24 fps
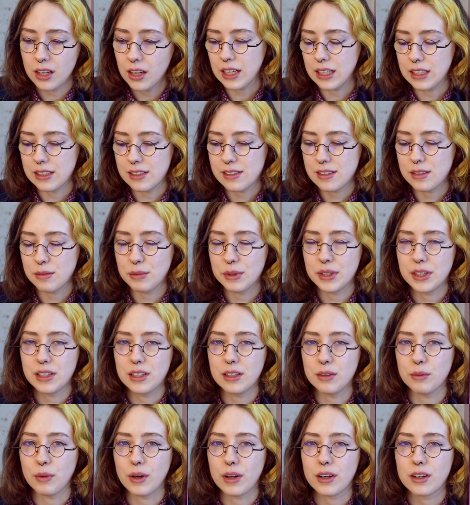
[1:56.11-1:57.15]
kind of
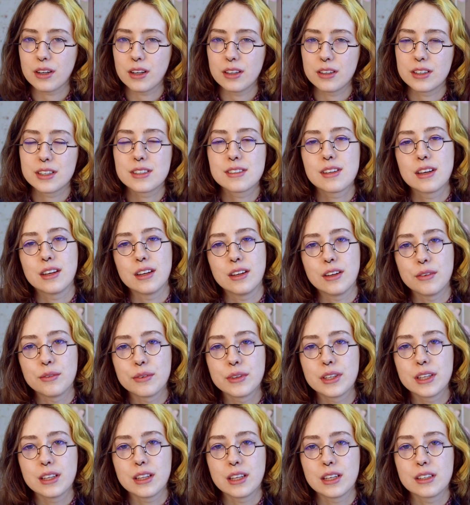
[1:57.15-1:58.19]
simulating watercolor, because I
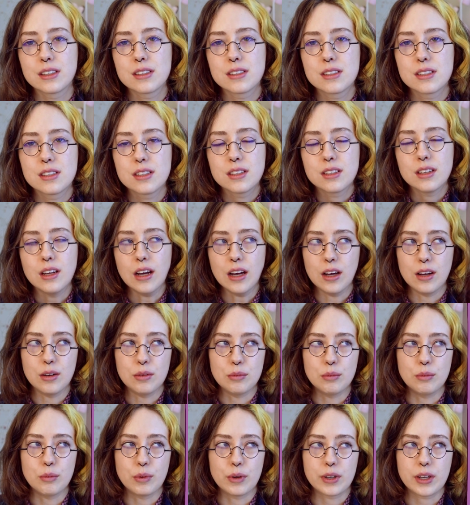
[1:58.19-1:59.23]
really liked
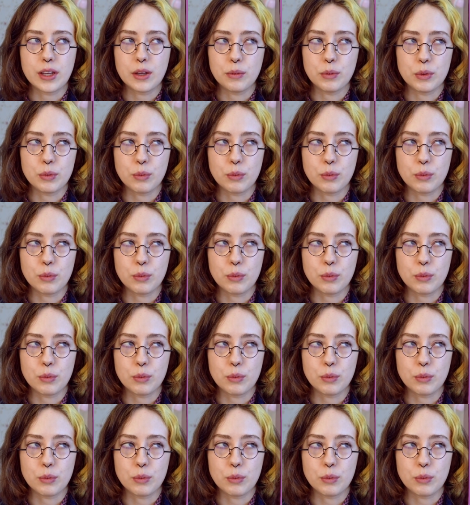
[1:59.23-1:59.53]
working with